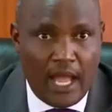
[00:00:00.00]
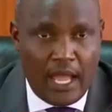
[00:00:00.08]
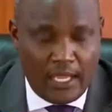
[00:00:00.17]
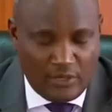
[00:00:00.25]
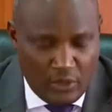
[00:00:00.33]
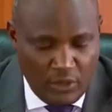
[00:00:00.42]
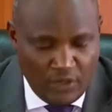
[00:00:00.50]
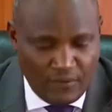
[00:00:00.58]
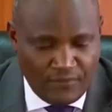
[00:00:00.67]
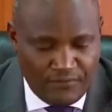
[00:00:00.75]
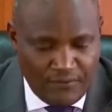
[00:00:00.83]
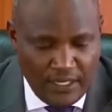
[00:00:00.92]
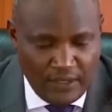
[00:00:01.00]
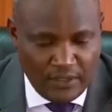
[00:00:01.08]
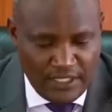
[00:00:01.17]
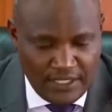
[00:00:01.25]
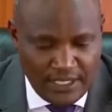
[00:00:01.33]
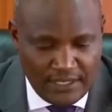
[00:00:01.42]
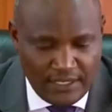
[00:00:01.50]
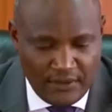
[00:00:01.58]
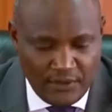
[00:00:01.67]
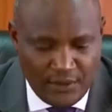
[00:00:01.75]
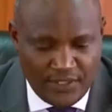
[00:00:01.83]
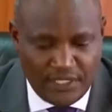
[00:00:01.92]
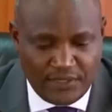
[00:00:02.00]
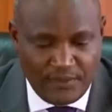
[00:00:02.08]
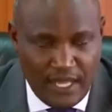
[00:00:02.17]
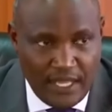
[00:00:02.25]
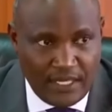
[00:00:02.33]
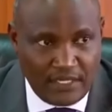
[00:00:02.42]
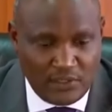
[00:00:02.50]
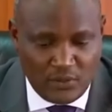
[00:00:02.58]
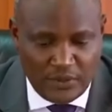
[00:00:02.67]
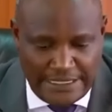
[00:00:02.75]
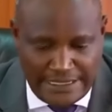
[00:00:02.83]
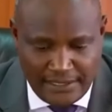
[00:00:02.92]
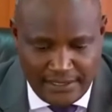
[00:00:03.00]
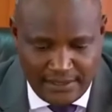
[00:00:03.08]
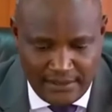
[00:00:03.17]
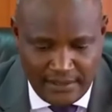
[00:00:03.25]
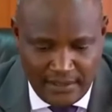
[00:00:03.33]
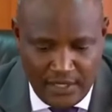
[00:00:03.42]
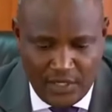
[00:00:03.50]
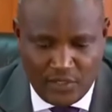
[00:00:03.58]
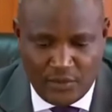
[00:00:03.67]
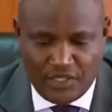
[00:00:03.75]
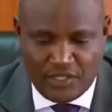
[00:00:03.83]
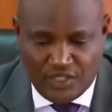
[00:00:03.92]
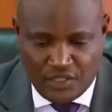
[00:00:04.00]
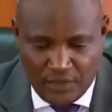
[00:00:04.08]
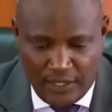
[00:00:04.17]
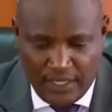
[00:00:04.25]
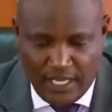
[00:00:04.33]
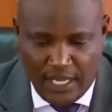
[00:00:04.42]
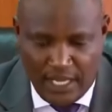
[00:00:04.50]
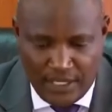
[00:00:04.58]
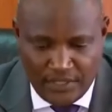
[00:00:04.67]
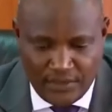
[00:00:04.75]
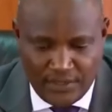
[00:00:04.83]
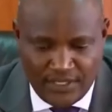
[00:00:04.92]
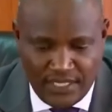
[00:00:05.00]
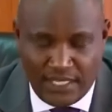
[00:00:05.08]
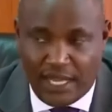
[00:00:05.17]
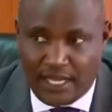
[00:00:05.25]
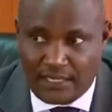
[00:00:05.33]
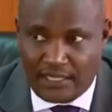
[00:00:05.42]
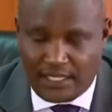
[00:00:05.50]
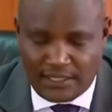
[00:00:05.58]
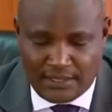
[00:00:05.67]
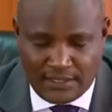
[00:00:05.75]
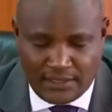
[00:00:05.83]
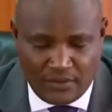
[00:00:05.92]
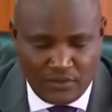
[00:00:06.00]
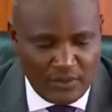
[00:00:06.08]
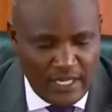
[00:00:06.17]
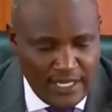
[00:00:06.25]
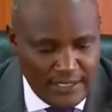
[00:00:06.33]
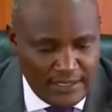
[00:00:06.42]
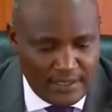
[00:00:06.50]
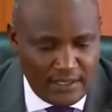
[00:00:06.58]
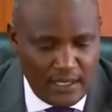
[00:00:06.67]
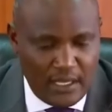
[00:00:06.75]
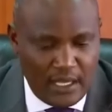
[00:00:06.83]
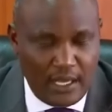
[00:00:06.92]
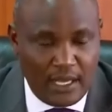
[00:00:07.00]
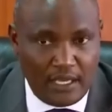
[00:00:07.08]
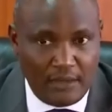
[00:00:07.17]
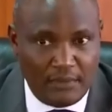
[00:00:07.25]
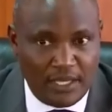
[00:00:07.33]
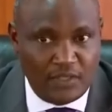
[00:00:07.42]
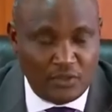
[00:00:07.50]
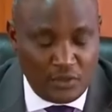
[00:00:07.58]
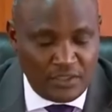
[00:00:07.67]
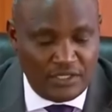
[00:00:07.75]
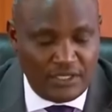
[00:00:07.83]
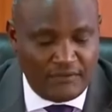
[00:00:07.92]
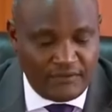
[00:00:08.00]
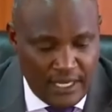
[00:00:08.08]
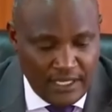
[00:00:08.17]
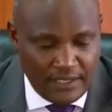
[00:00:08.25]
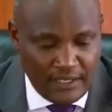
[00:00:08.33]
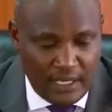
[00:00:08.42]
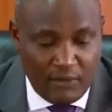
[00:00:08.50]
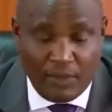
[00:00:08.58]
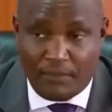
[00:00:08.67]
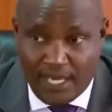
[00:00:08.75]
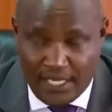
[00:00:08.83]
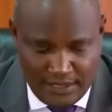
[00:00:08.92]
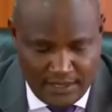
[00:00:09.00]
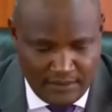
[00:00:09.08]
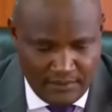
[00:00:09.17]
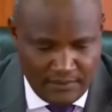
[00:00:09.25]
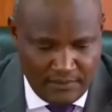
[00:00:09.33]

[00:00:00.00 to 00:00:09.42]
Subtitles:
I call on fellow leaders and those aspiring to lead to ensure their actions and utterances unite but not divide our party.